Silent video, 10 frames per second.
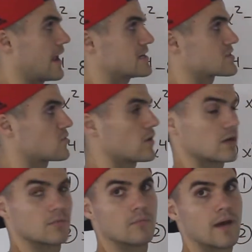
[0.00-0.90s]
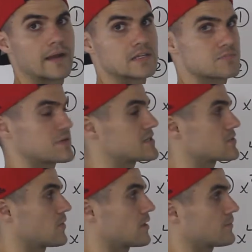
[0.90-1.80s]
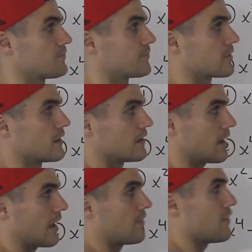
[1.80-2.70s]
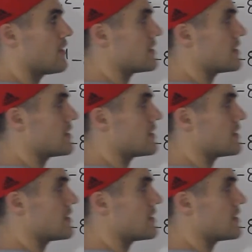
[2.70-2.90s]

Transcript: a squared minus b squared. And